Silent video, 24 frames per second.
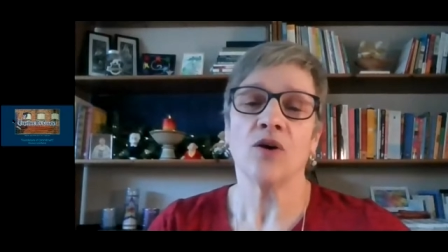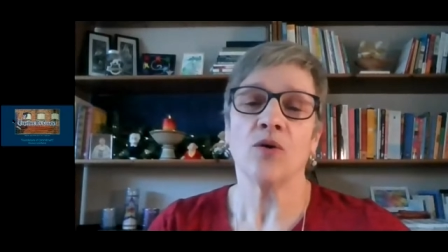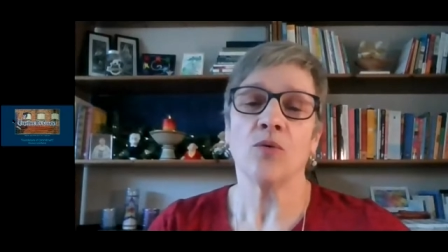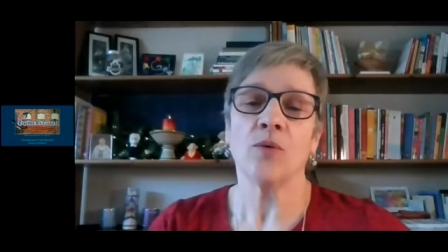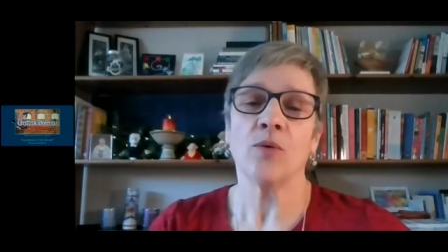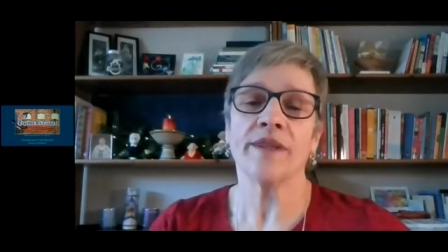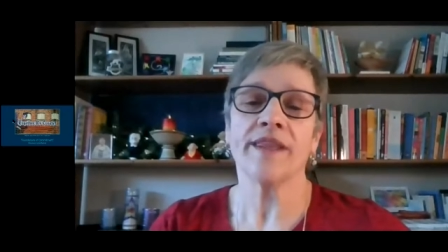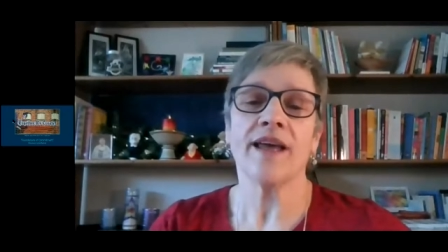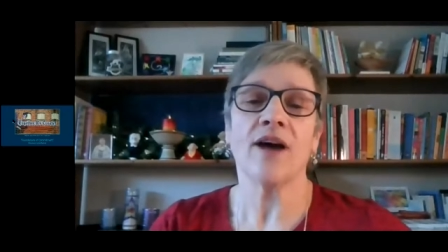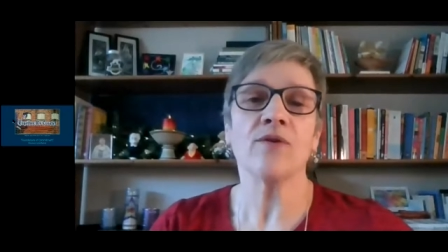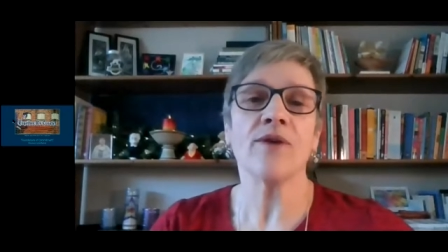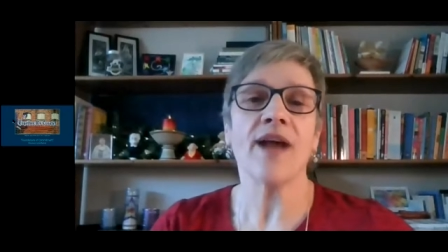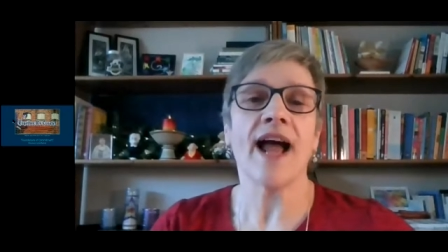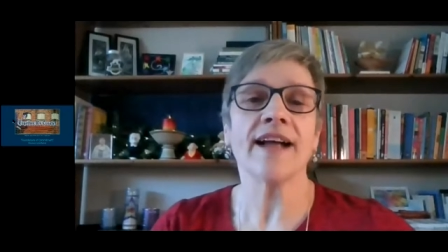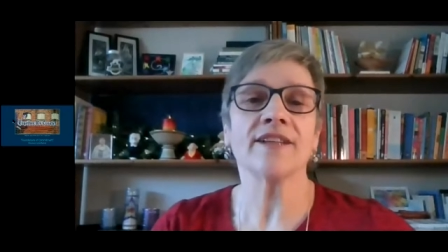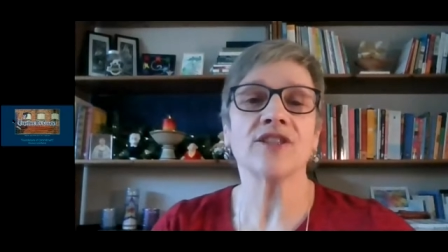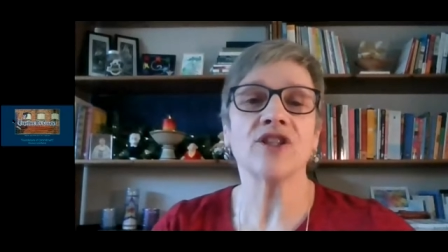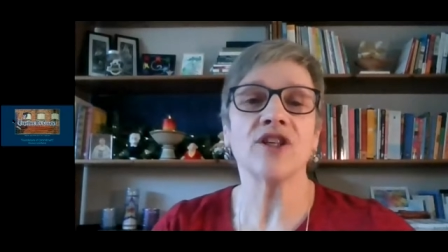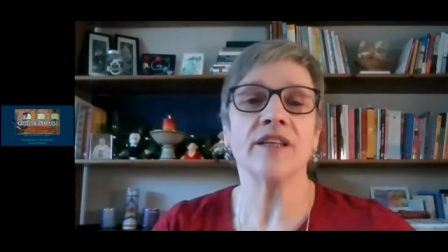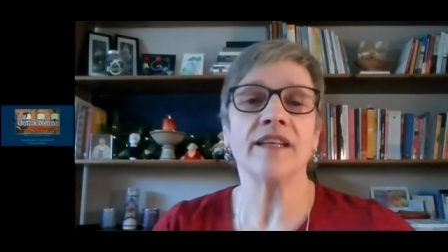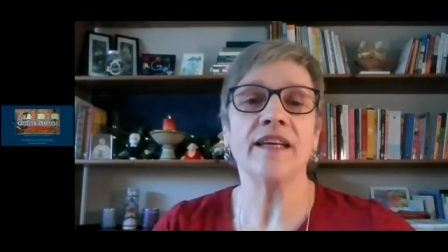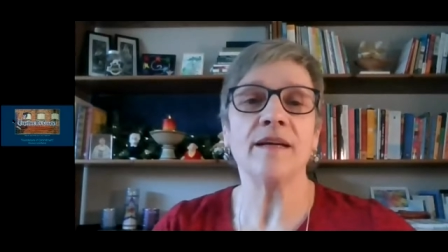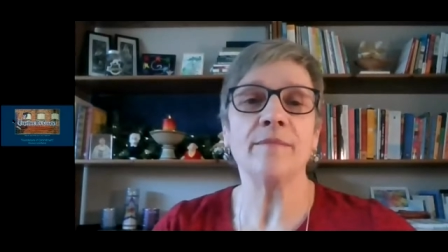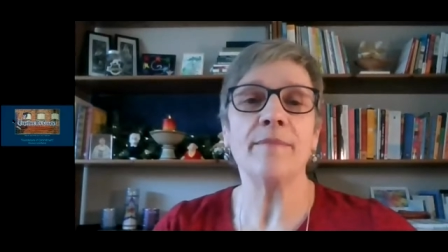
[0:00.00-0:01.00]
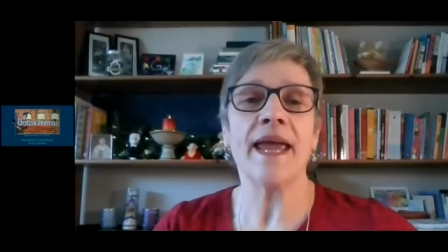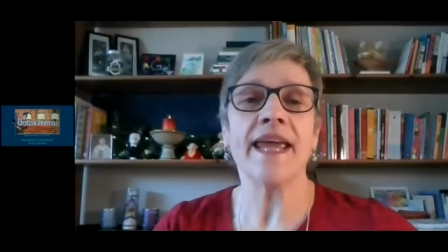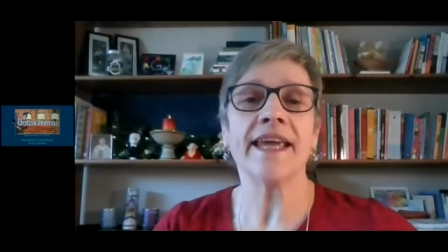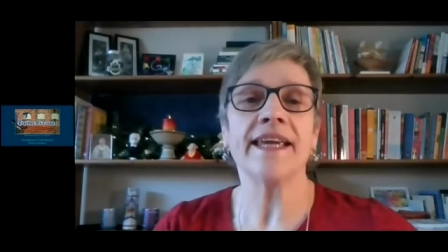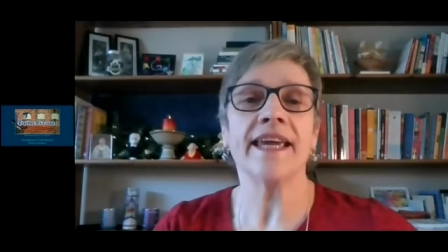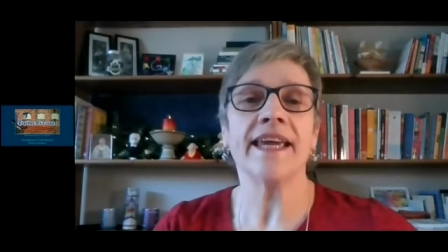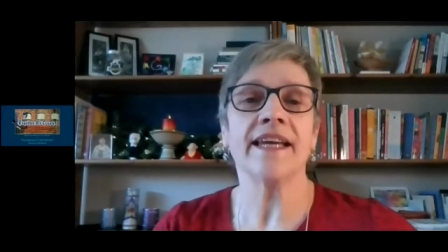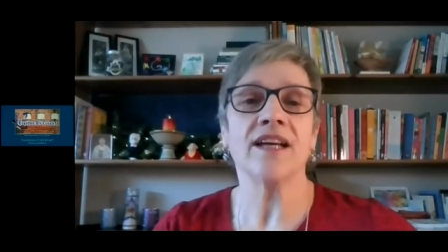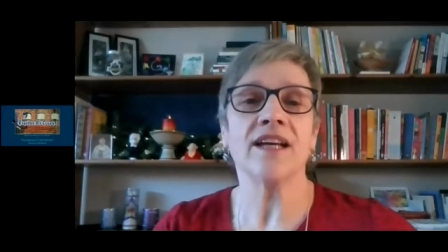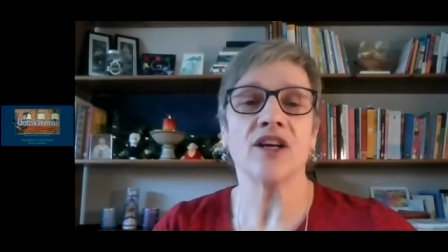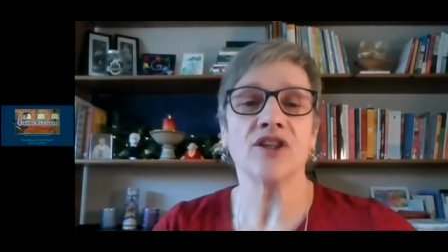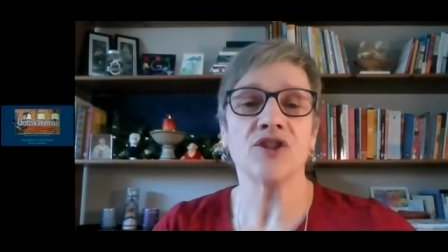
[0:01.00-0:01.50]
without actually
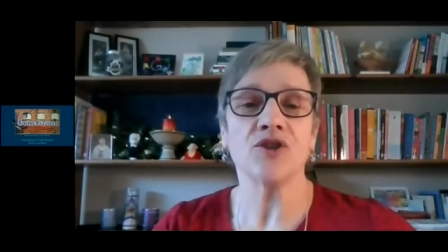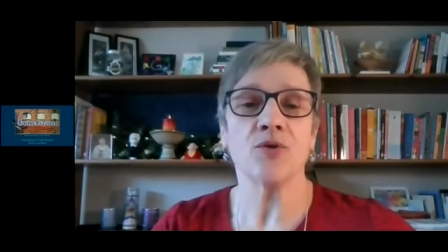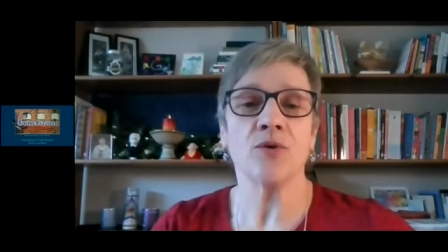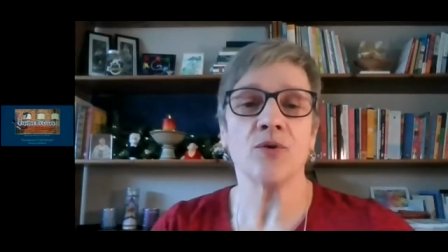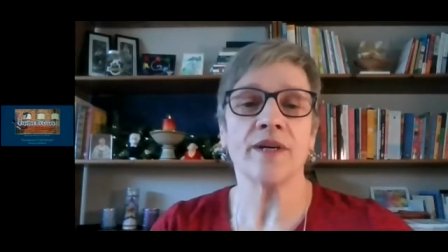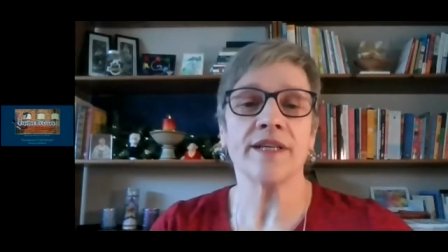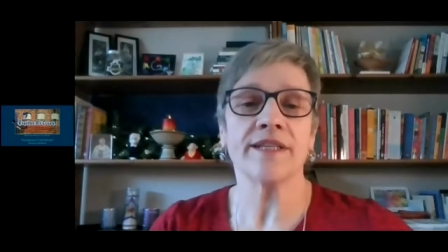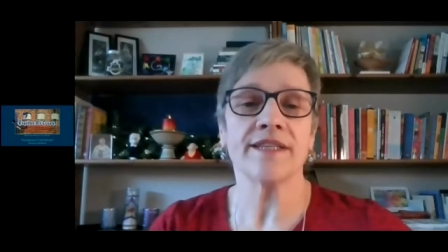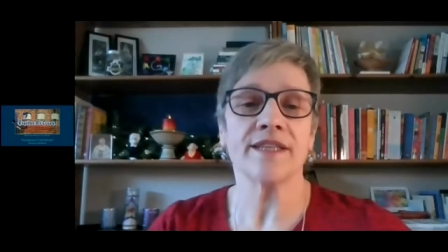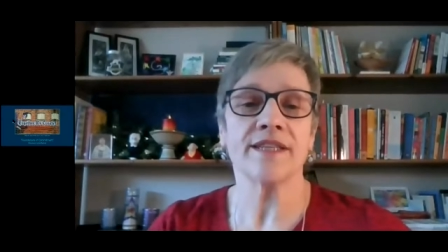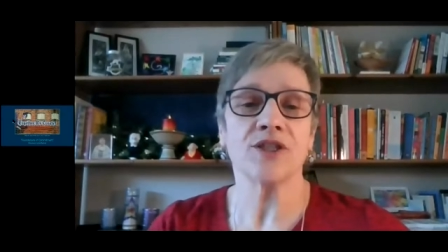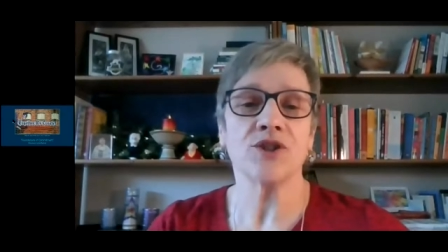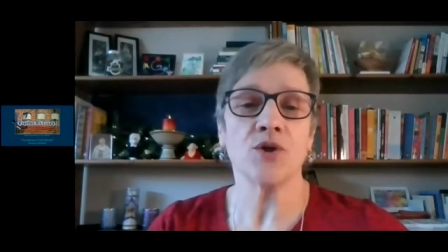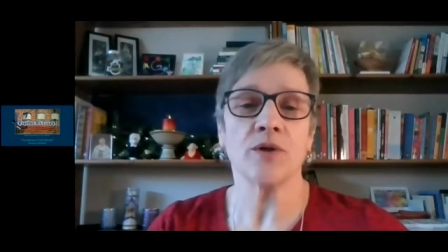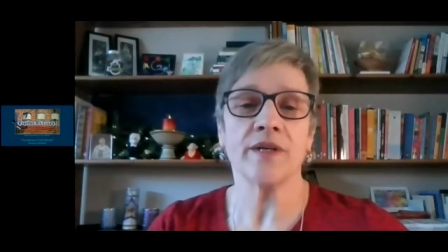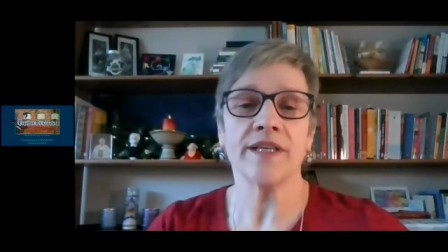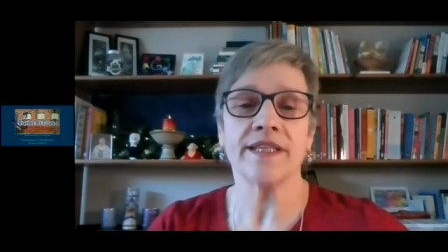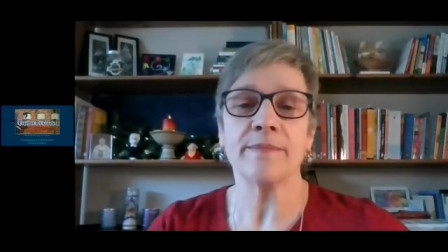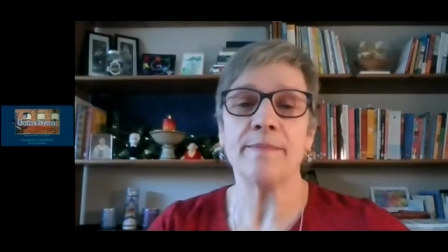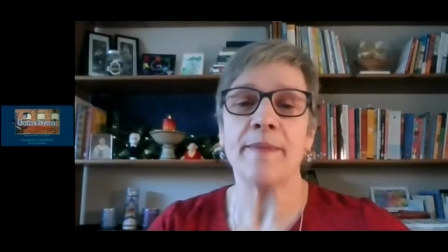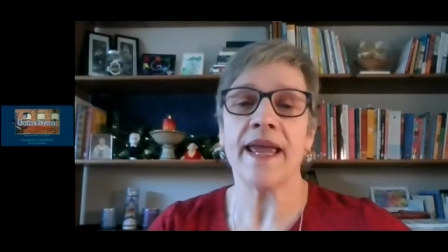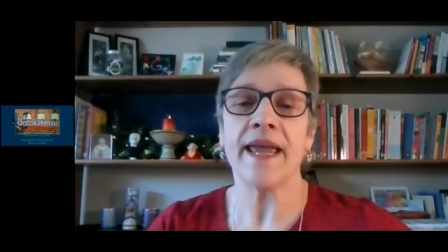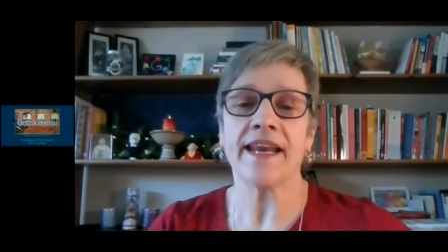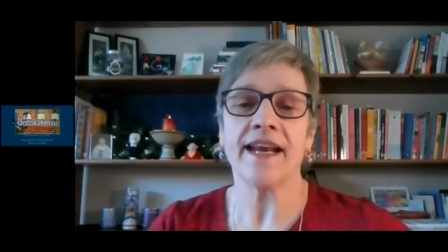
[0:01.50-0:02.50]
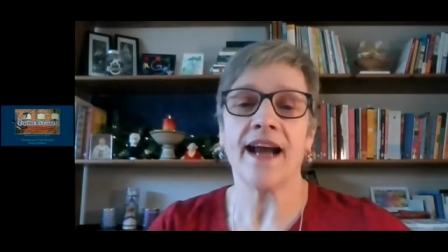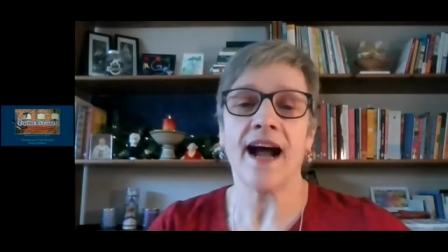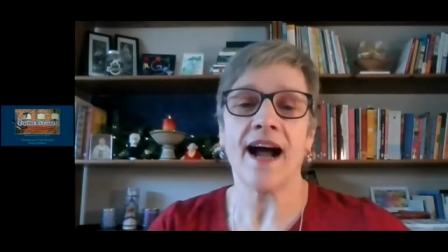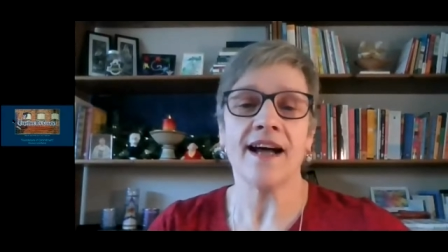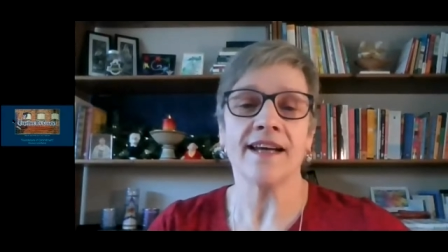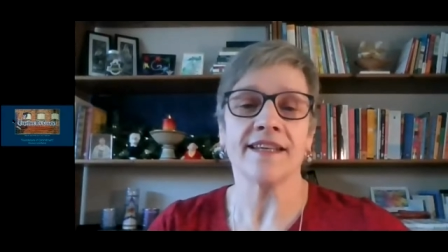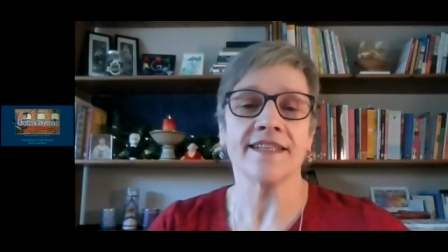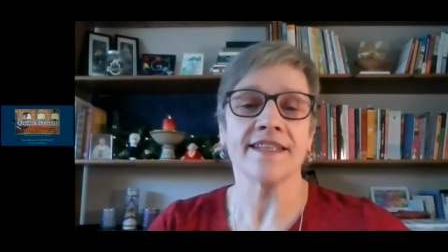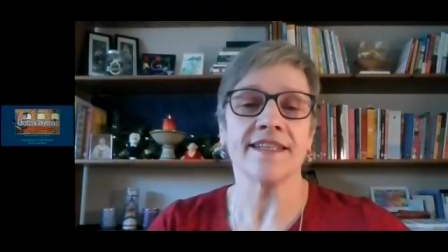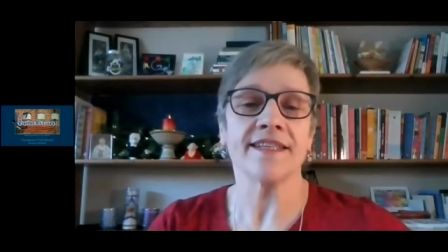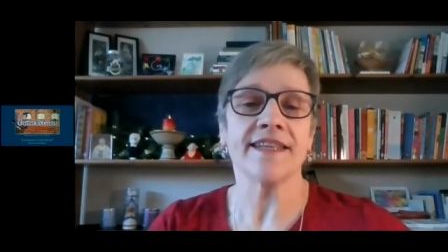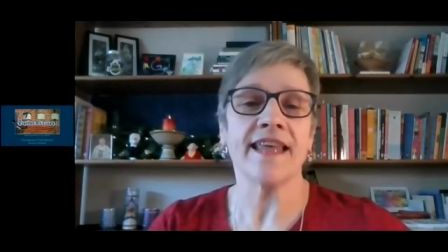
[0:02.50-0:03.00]
making a choice? The choice made us.